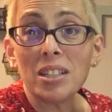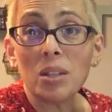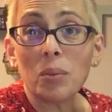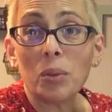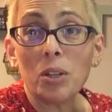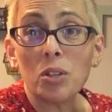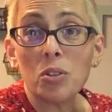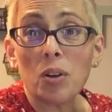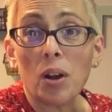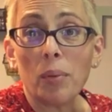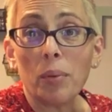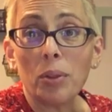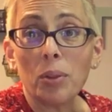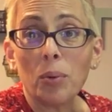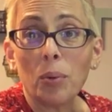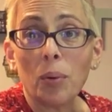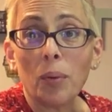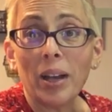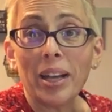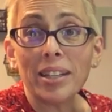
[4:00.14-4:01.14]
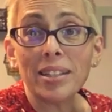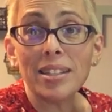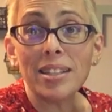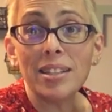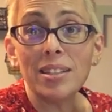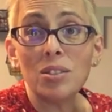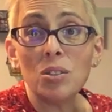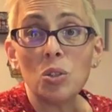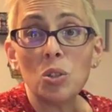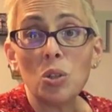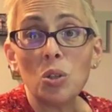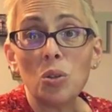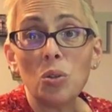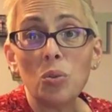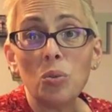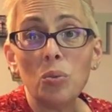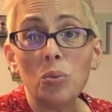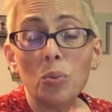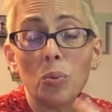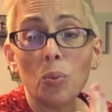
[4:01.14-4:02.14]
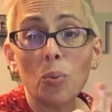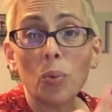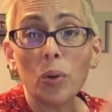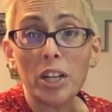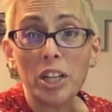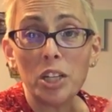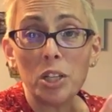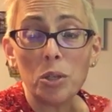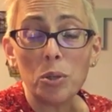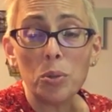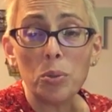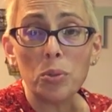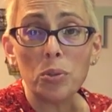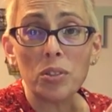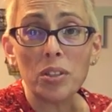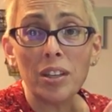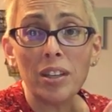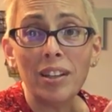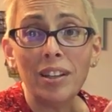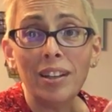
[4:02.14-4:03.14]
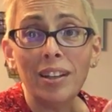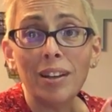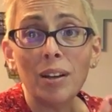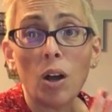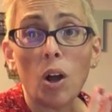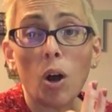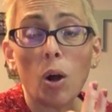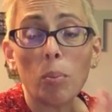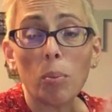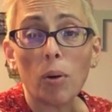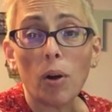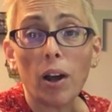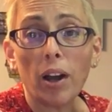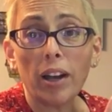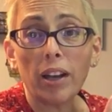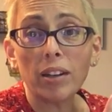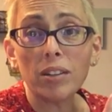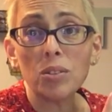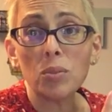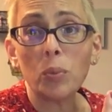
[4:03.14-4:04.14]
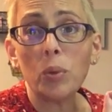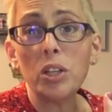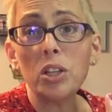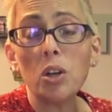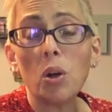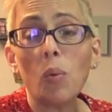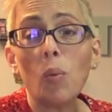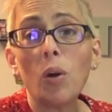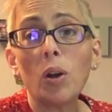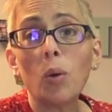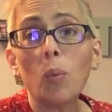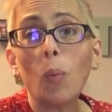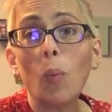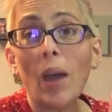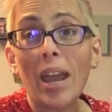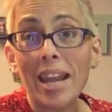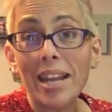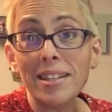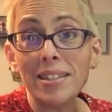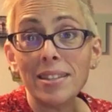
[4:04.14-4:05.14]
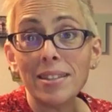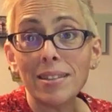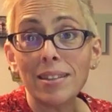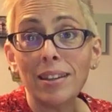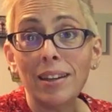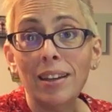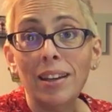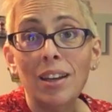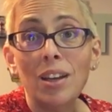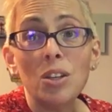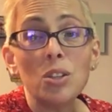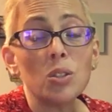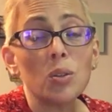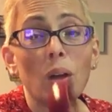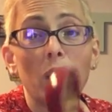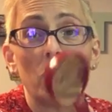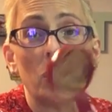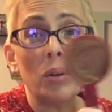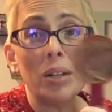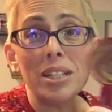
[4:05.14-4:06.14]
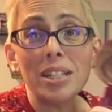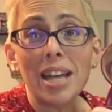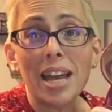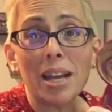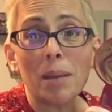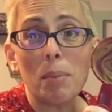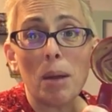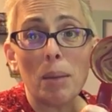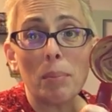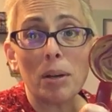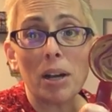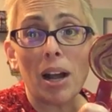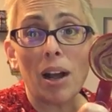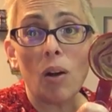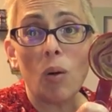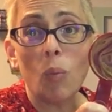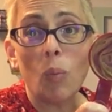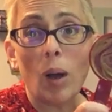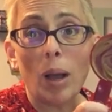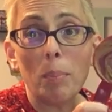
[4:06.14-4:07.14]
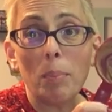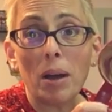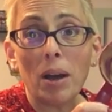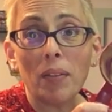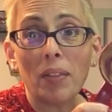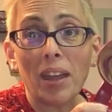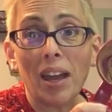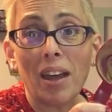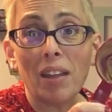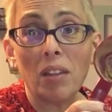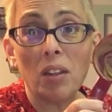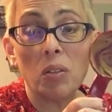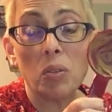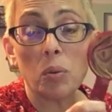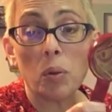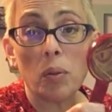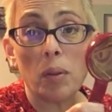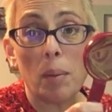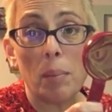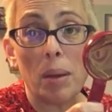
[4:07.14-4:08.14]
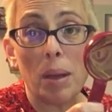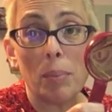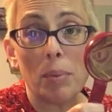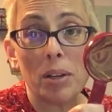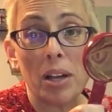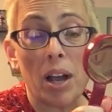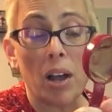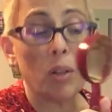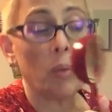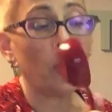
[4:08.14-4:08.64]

that we try with Norwex is to reuse our products. We don't want to waste. So I don't want to take a paper towel and wipe out that and then throw that paper towel